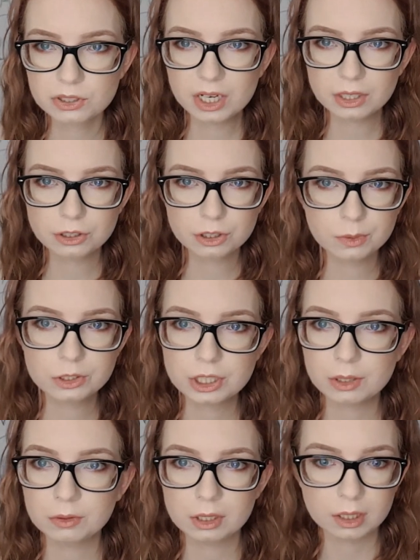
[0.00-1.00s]
Protector,
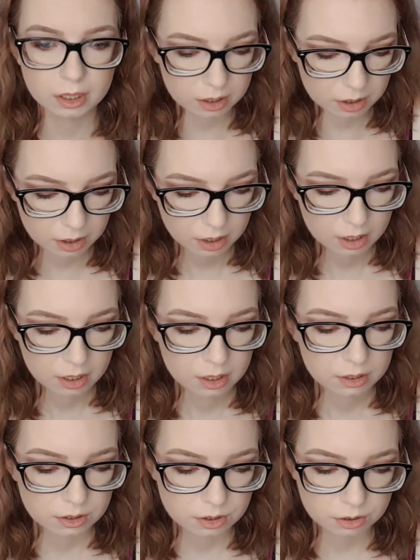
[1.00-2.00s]
which I really like.
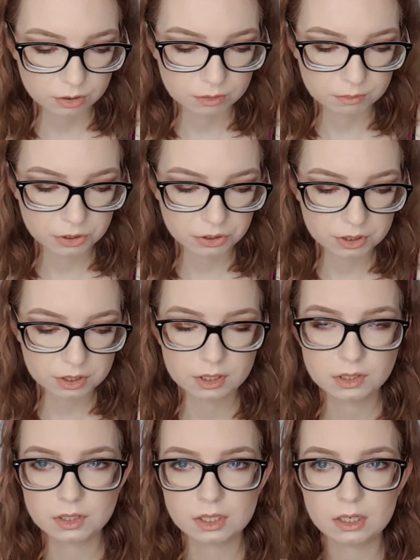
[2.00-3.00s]
So I'm curious
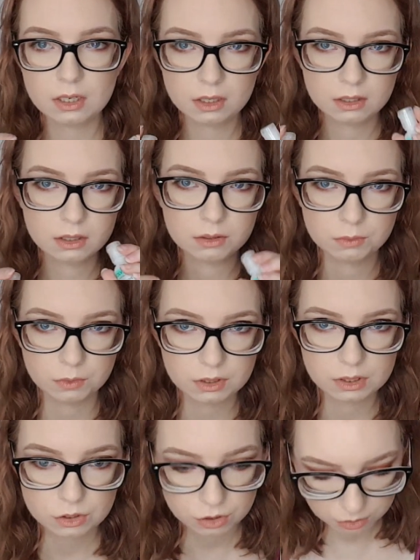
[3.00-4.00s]
to see what these